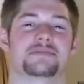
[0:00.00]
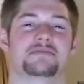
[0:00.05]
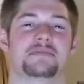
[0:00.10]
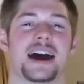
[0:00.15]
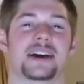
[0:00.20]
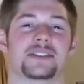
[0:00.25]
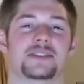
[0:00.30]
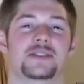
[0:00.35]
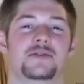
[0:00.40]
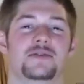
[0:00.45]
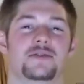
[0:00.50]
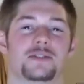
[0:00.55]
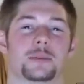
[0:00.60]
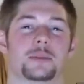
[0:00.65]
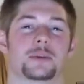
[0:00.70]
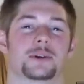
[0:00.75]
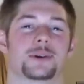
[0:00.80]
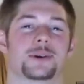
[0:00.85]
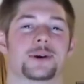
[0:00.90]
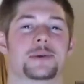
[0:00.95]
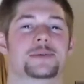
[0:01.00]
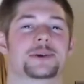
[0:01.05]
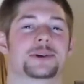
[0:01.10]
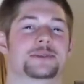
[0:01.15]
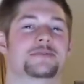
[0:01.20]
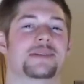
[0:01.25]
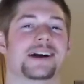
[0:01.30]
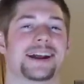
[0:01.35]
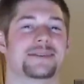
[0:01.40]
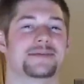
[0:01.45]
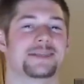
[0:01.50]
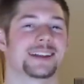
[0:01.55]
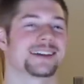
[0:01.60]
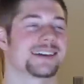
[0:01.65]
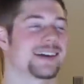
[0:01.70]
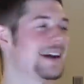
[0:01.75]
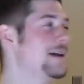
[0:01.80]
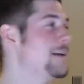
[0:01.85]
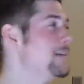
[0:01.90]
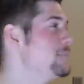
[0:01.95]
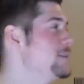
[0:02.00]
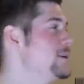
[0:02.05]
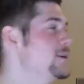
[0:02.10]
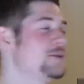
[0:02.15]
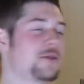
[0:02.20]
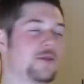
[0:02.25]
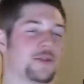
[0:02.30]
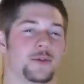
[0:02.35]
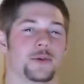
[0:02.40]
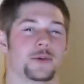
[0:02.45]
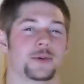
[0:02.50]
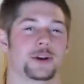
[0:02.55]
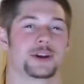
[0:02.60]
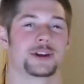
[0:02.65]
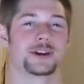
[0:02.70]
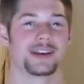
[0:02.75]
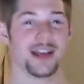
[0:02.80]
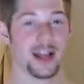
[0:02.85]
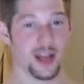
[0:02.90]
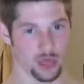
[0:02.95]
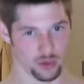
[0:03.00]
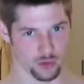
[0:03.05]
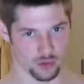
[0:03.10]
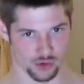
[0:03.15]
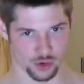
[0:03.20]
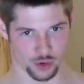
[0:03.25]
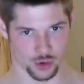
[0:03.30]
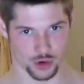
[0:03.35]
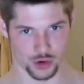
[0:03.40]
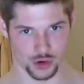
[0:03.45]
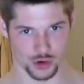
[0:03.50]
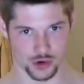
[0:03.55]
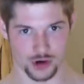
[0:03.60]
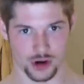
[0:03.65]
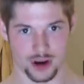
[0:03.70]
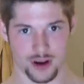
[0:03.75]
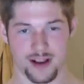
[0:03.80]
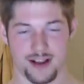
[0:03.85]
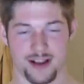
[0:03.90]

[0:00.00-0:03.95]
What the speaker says: Matthew from Croyle Bros Bodybuilding MB33.